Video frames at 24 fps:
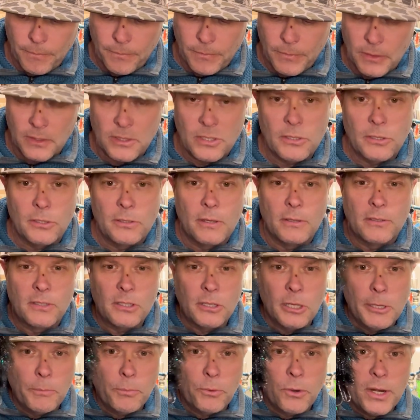
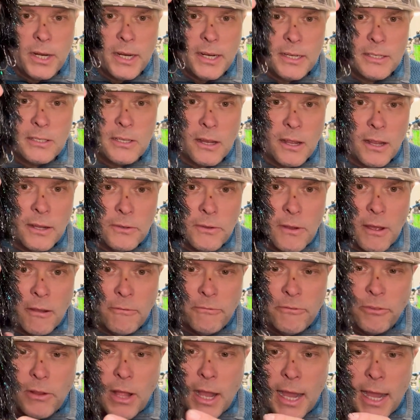slip rings on
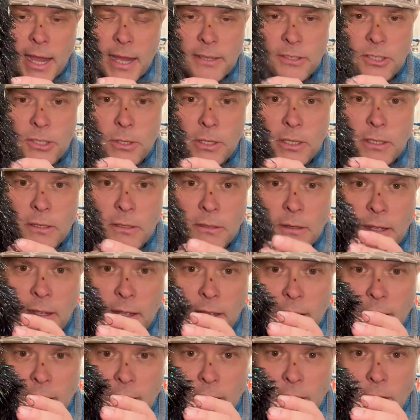flies. You can
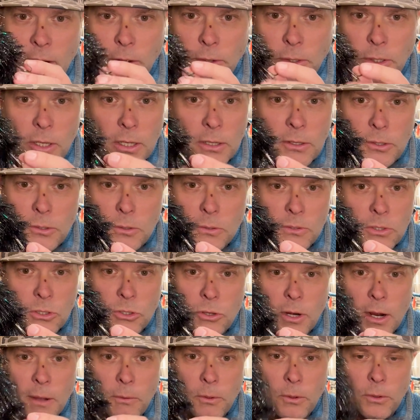use
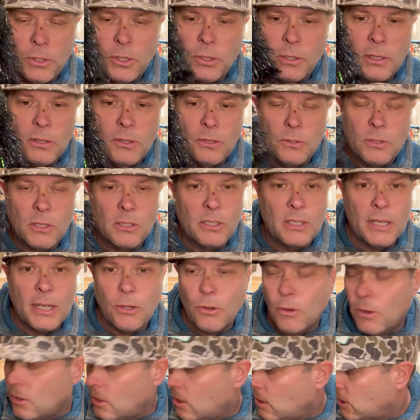treble, you can use a
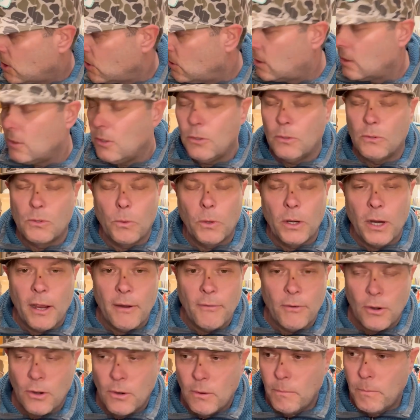single hook, you can use
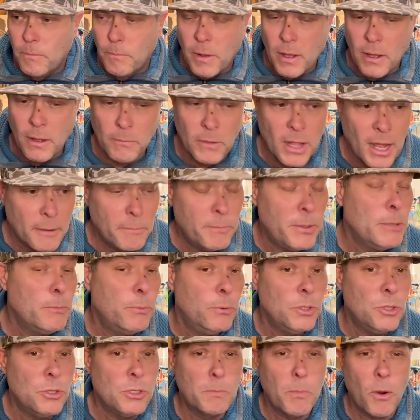whatever. A lot of people
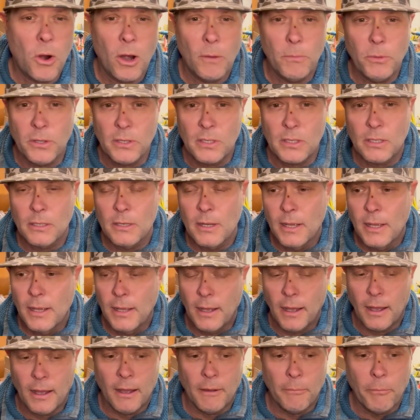use barbless.
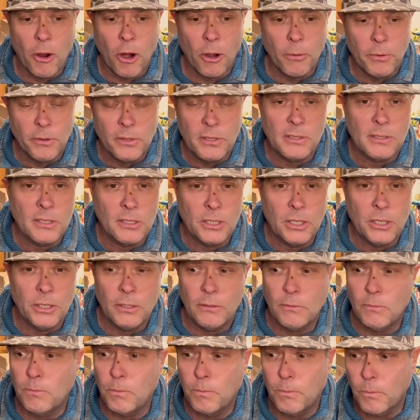Barbless is a
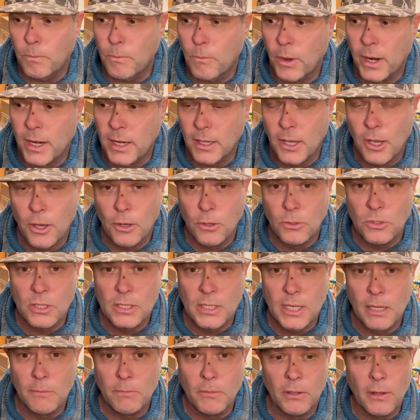good way to go. Just
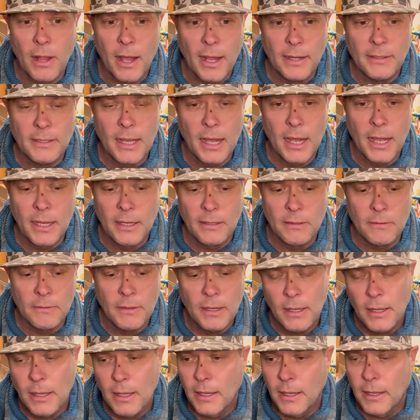keep the line tight, and
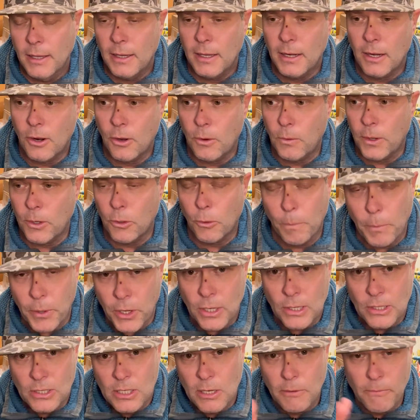it'll
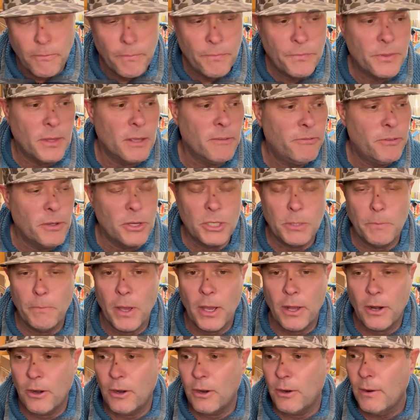pierce the fish
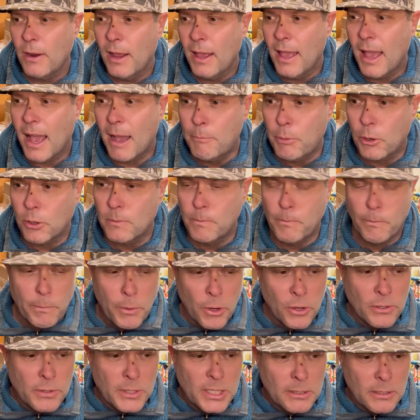better. I
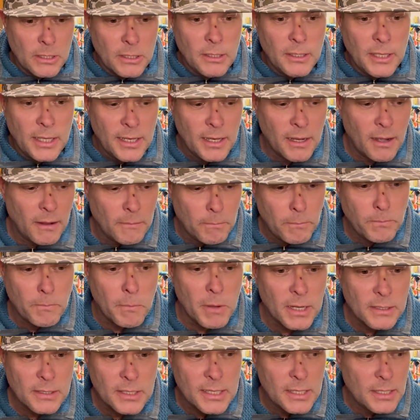personally on
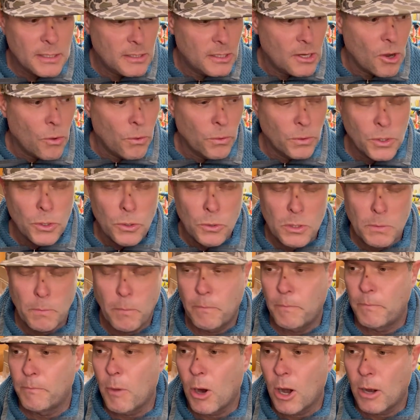muskies don't use
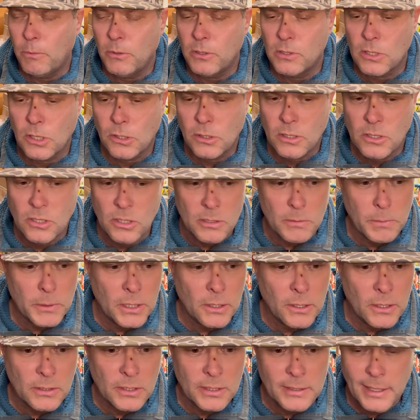barbless hooks just
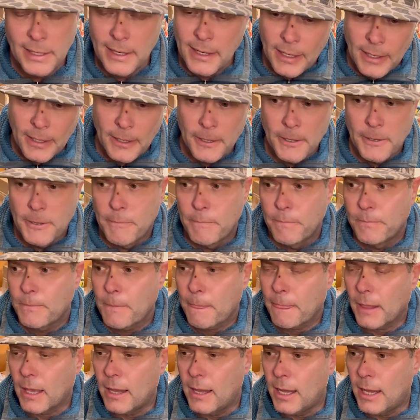because
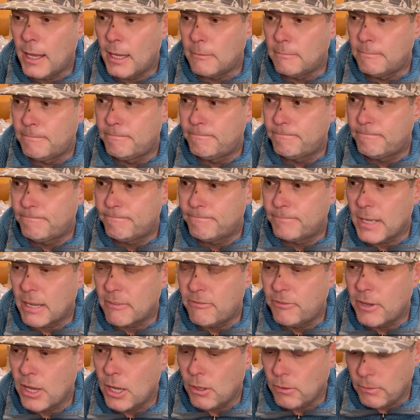I
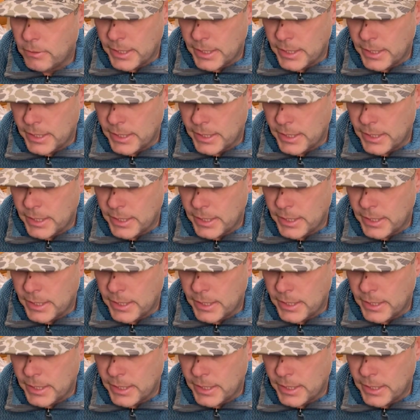felt